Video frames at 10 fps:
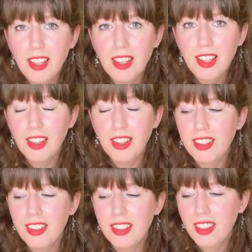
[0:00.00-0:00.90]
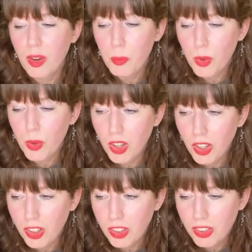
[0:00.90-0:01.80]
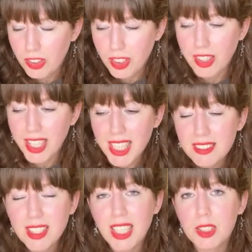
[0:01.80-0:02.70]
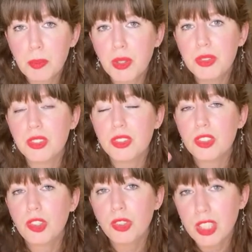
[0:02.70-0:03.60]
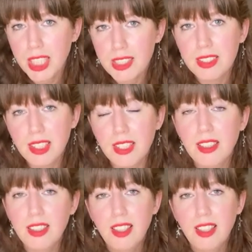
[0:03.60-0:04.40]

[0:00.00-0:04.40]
that there is a Higgs boson creating